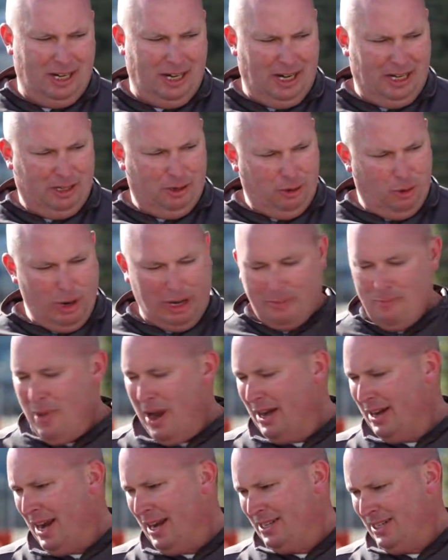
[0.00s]
a quick
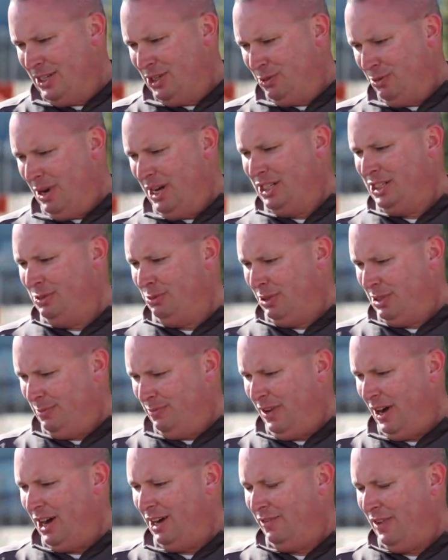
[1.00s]
mayday situation where
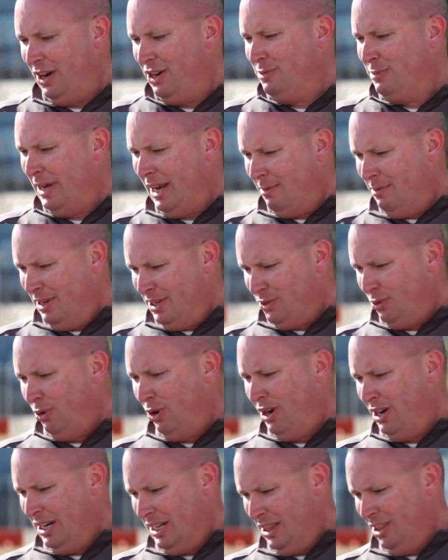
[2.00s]
some firefighters became
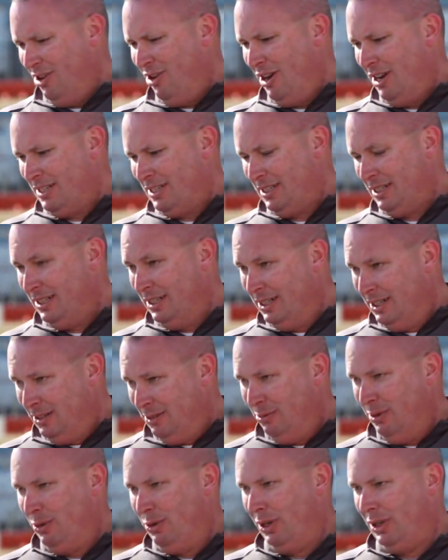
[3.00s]
disoriented and lost.
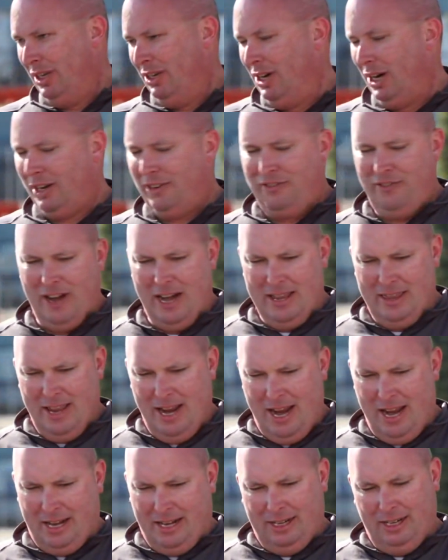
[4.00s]
We quickly rectified
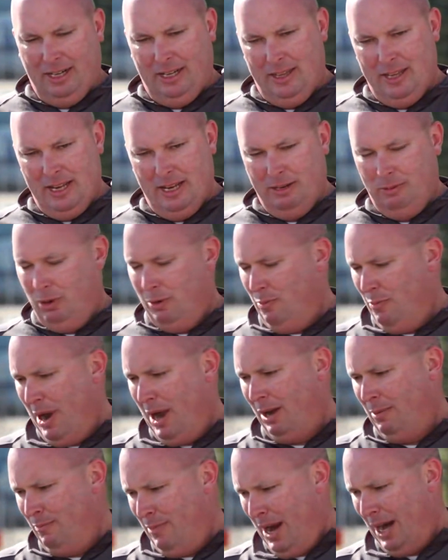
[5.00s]
that and then went
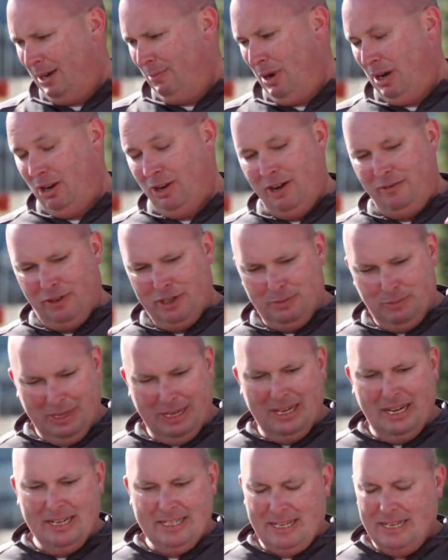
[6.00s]
back, back about our efforts.
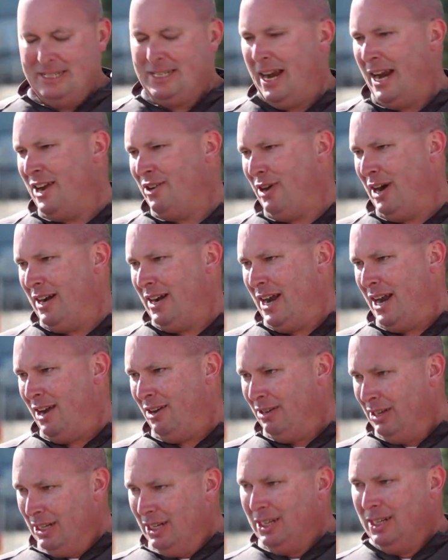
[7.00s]
But it is contained right
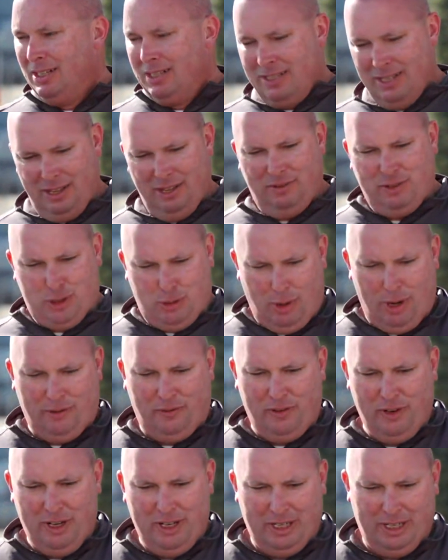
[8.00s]
now to the square
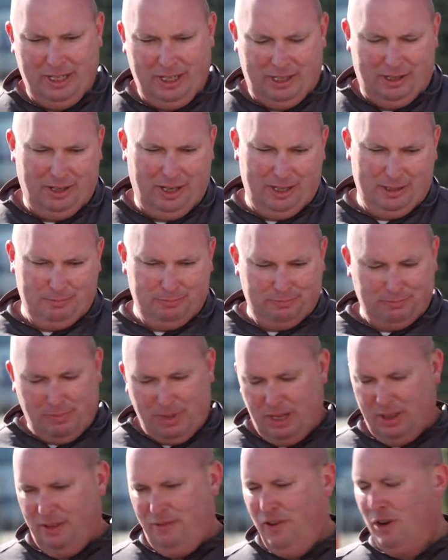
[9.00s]
foot, or the,
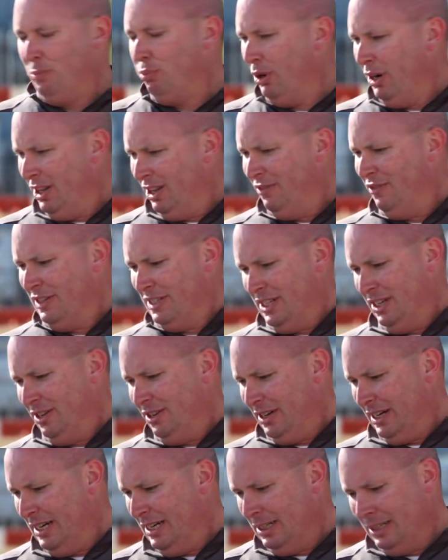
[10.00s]
the footprint of the
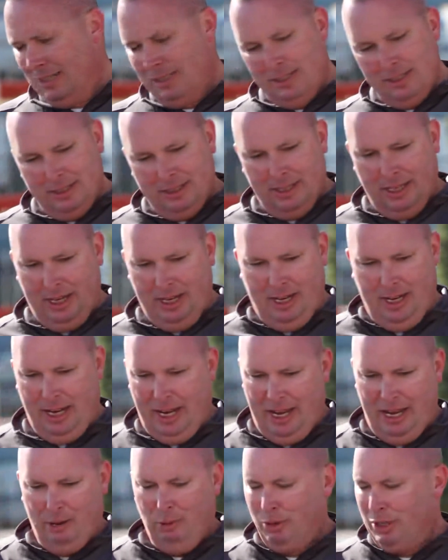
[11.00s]
facility.
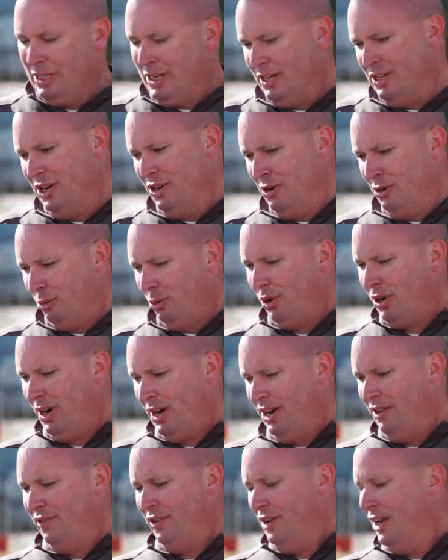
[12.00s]
And we'll just continue to work
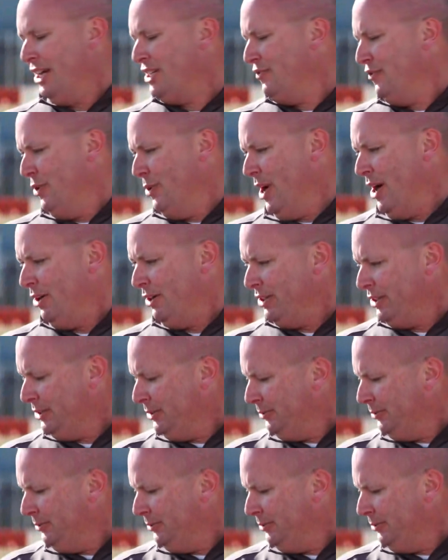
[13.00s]
on it here for the next few hours.